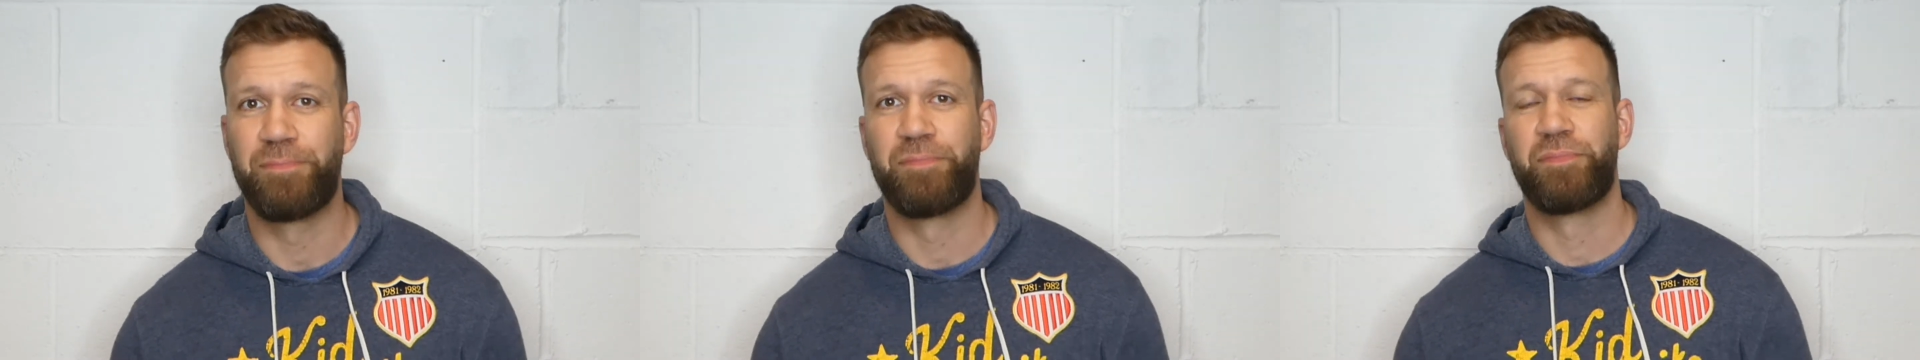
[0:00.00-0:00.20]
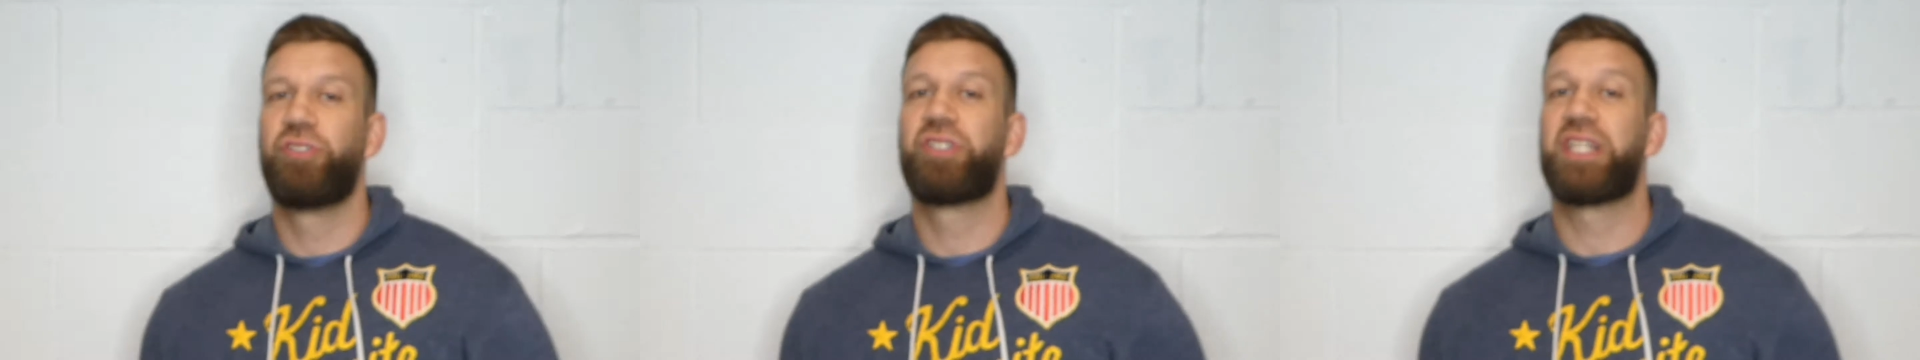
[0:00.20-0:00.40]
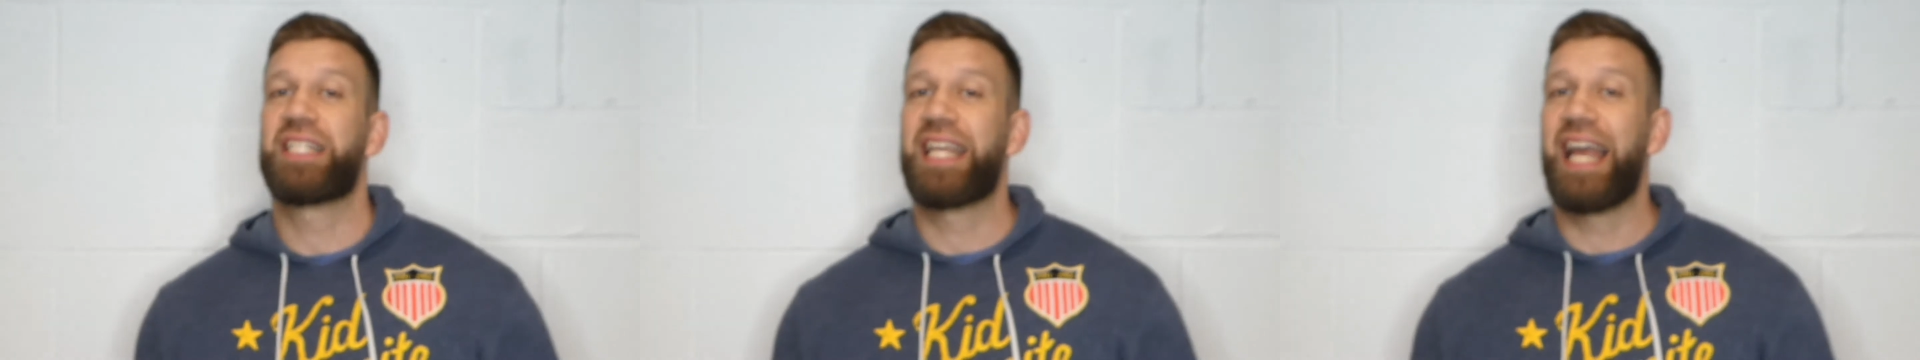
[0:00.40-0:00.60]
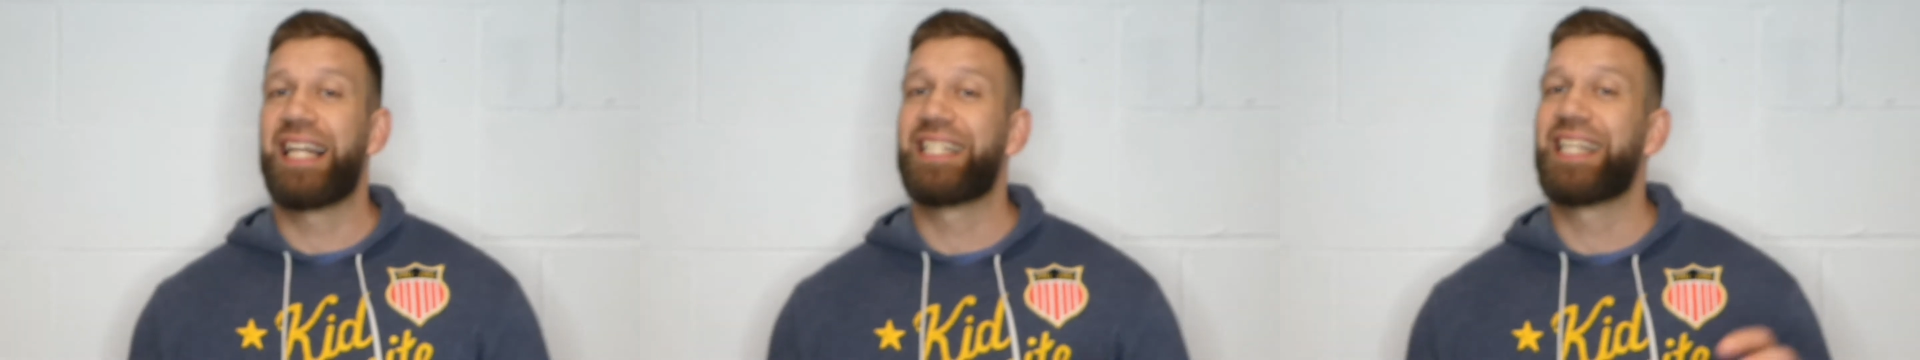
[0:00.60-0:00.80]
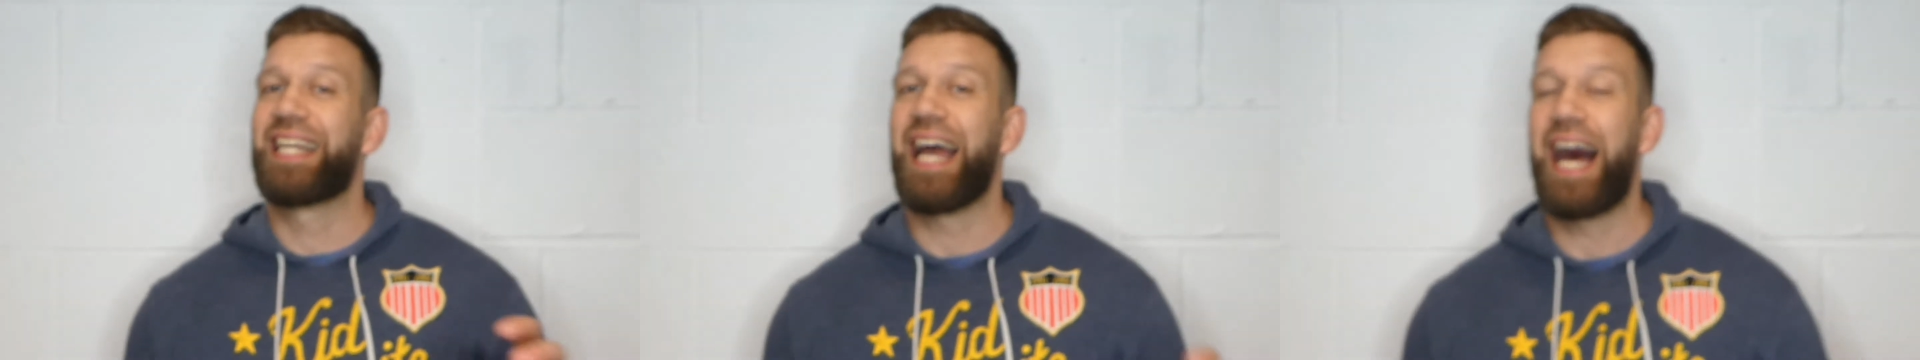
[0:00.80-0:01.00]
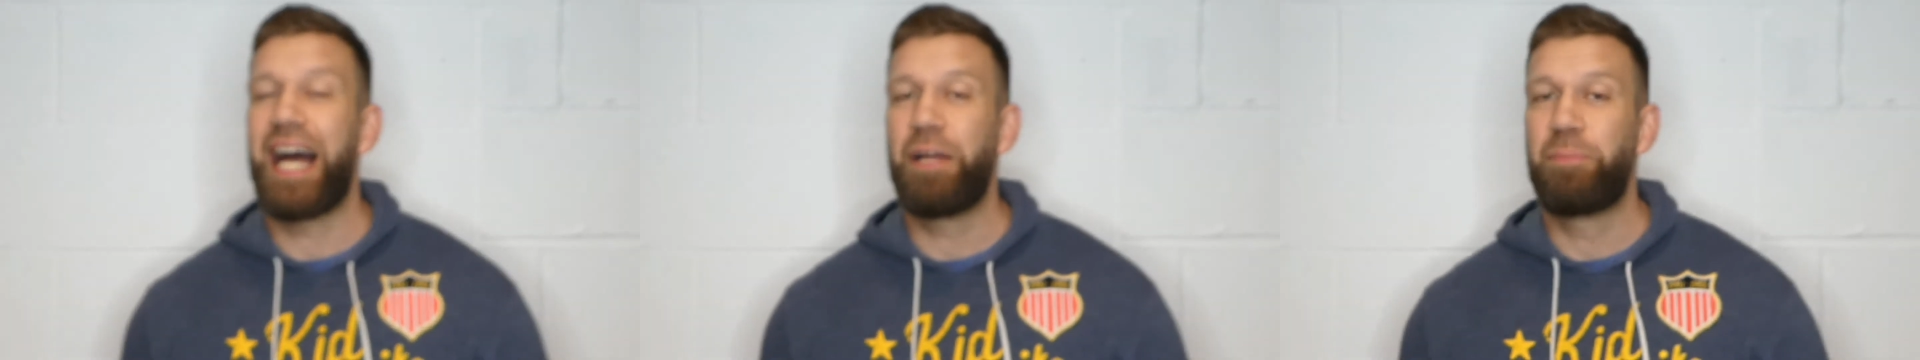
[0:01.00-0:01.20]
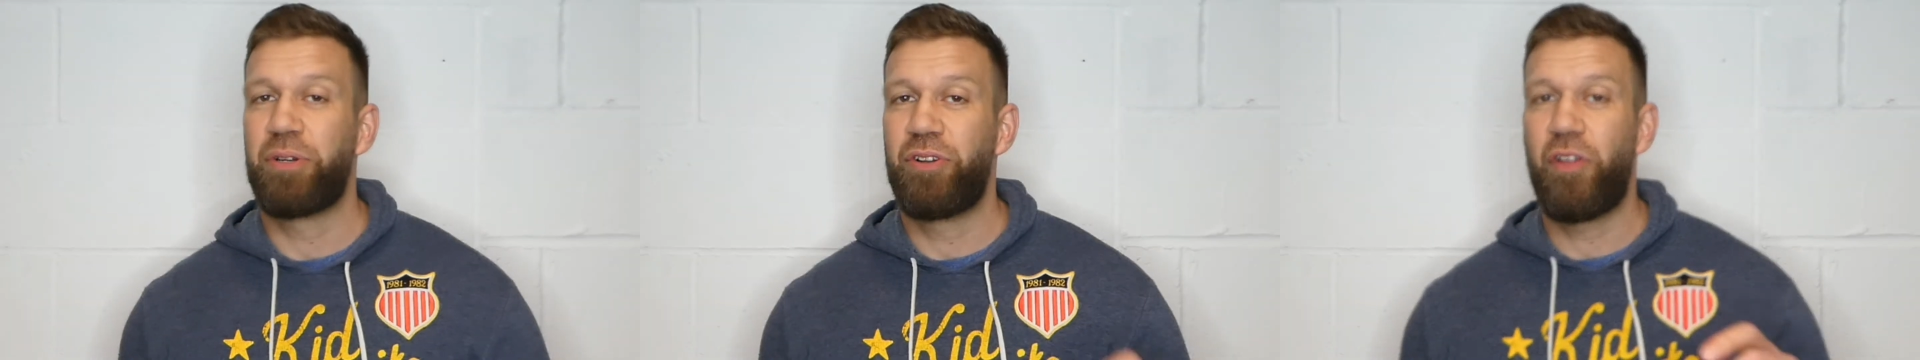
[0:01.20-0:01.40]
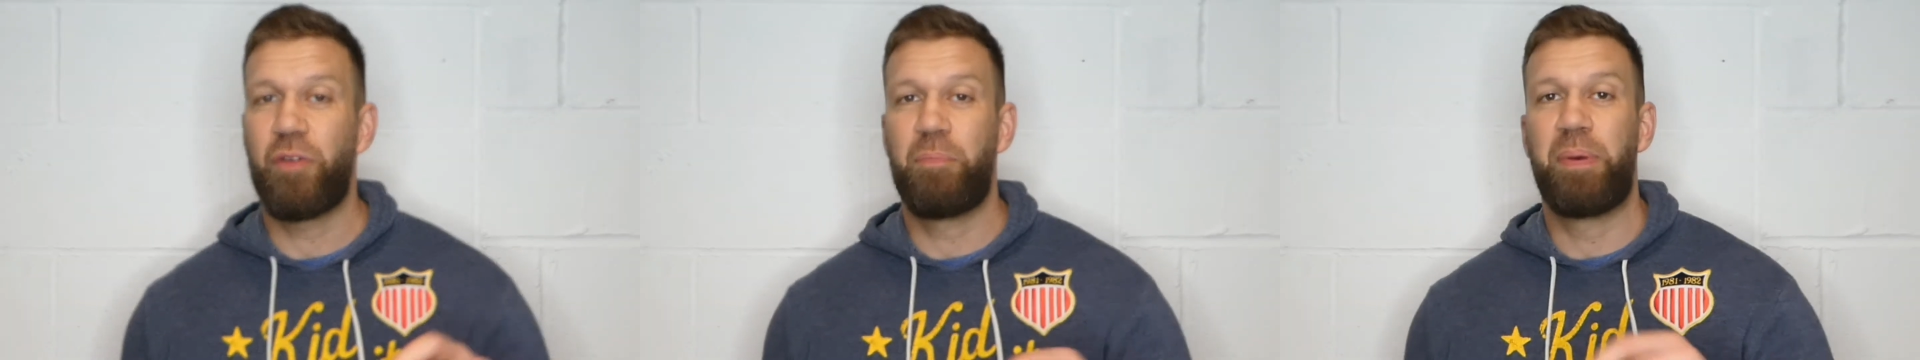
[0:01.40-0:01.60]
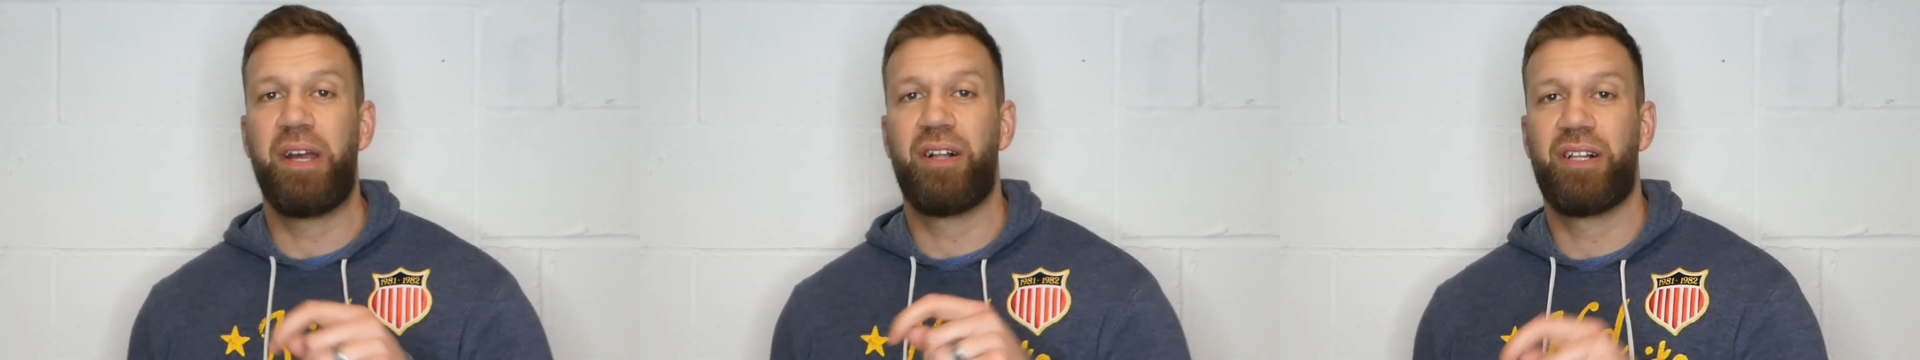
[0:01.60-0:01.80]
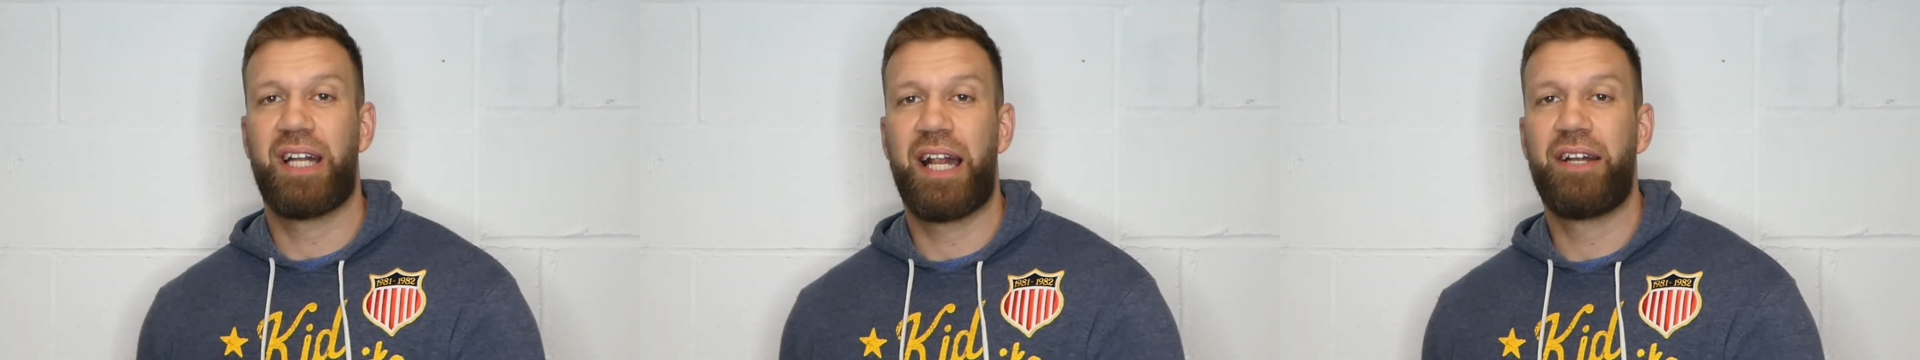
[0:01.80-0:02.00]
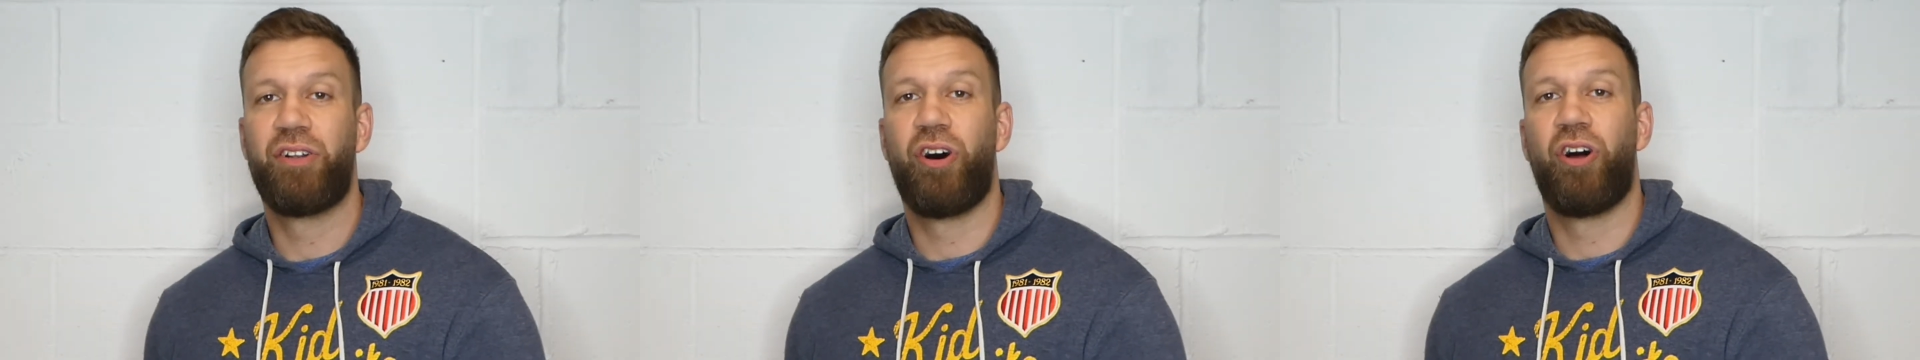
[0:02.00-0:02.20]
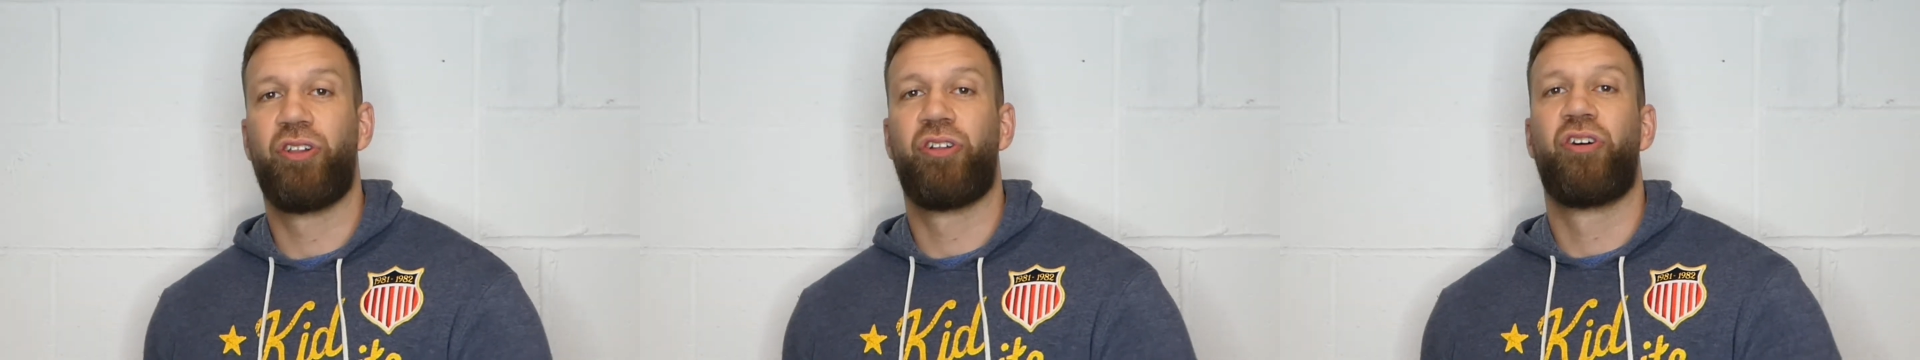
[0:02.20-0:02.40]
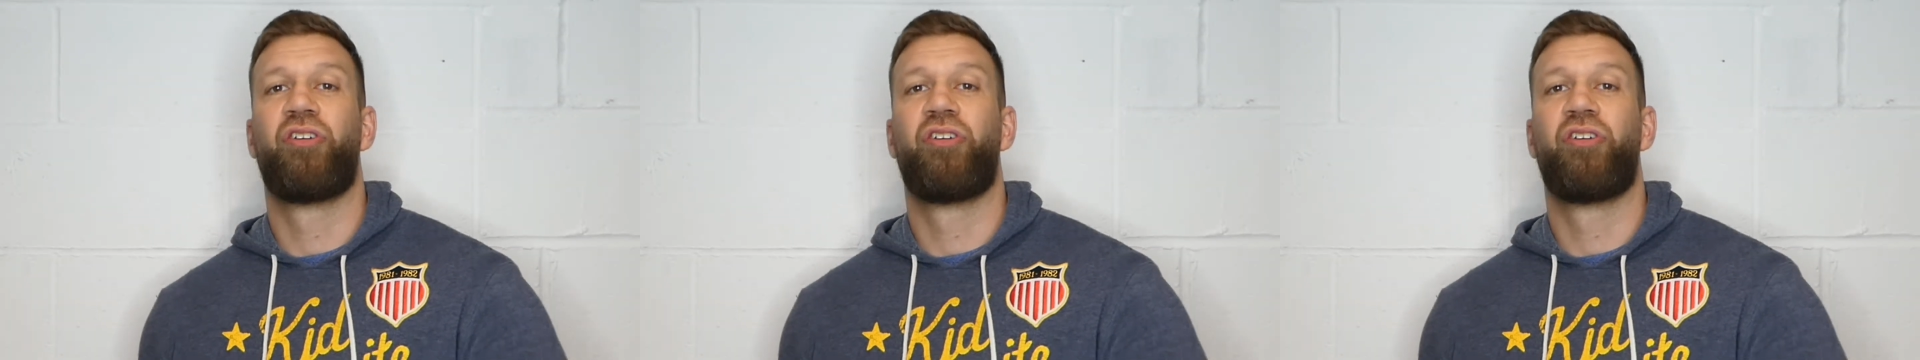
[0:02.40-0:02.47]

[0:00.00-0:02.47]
Use the scale as a guide, but not the be all and end all.